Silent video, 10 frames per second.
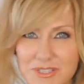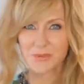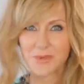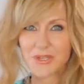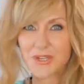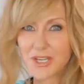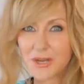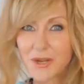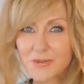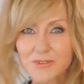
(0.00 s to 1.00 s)
So when you
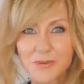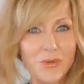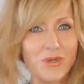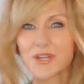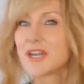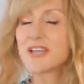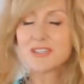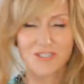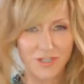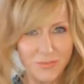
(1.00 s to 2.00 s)
get home from work,
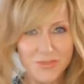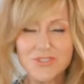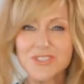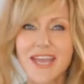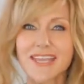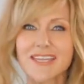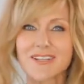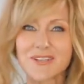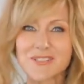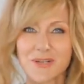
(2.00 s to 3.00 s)
don't put your daggy
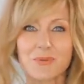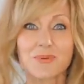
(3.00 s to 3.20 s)
clothes on,